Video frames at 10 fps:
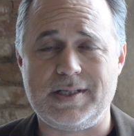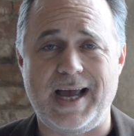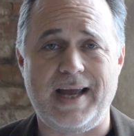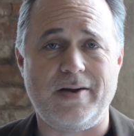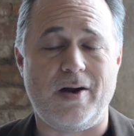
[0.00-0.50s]

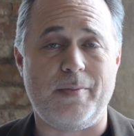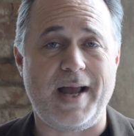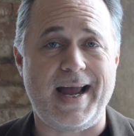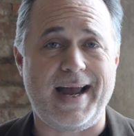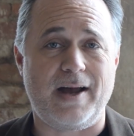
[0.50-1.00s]
sidearm
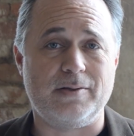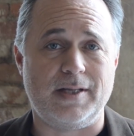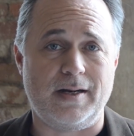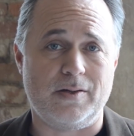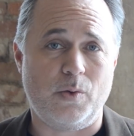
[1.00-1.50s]
out
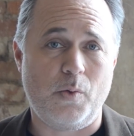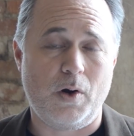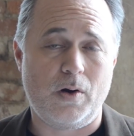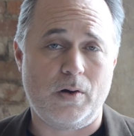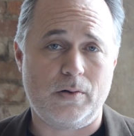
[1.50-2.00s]
there in the
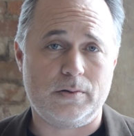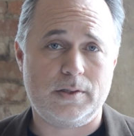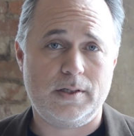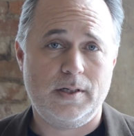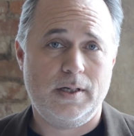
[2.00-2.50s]

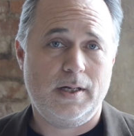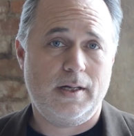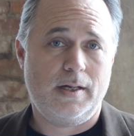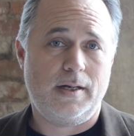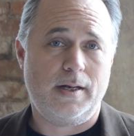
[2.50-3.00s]
world.
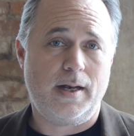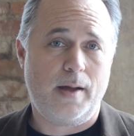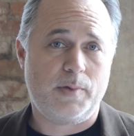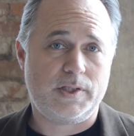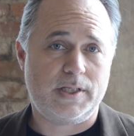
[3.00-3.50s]
Number